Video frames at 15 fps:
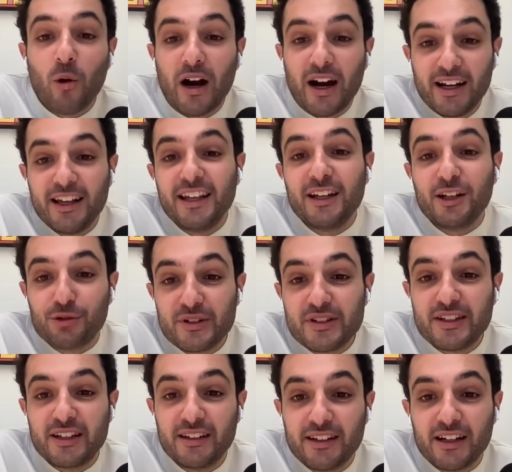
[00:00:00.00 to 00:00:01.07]
while
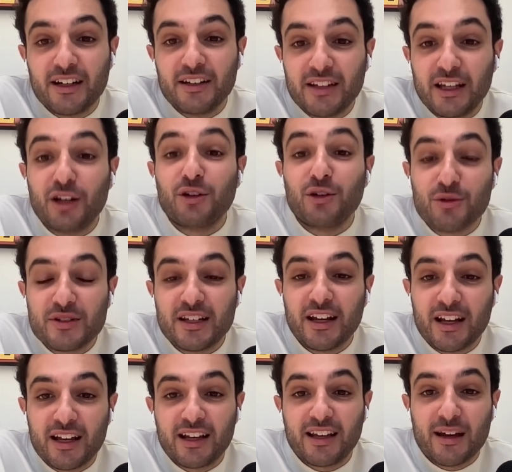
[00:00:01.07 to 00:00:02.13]
increasing their
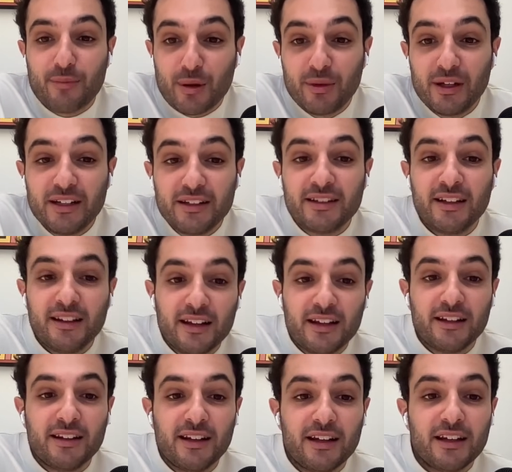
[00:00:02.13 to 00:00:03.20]
diagnosing capability.
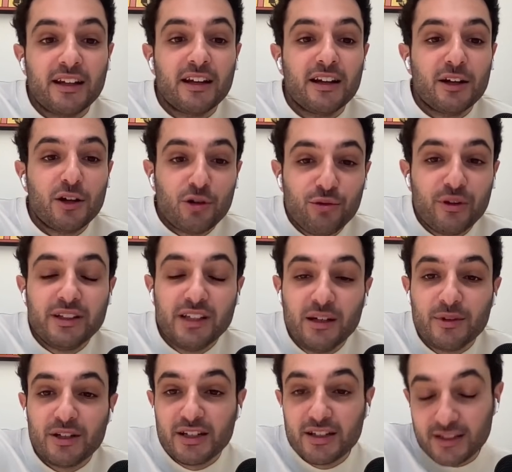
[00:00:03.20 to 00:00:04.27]
They read
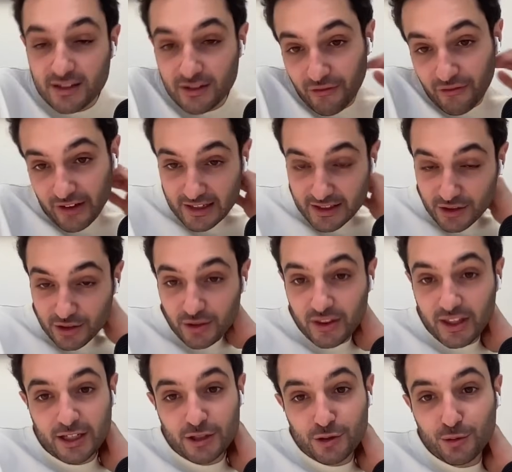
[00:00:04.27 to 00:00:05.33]
images faster
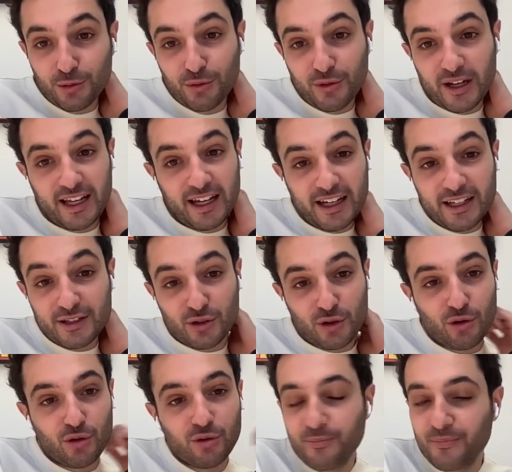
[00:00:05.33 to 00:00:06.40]
thanks to AI.
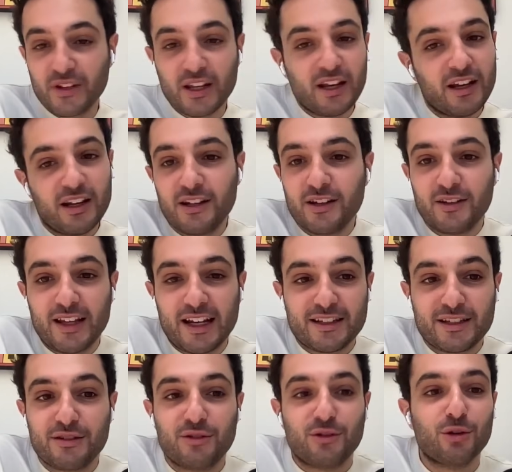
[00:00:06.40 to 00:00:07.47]
So
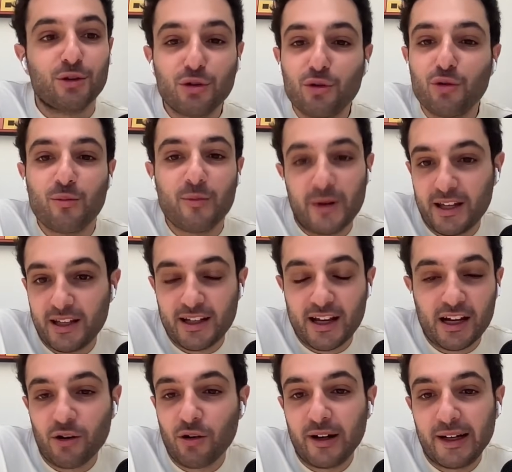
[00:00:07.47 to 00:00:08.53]
that's the two main
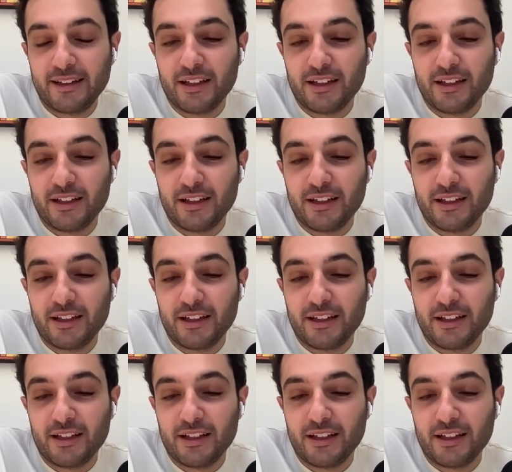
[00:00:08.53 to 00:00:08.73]
ROI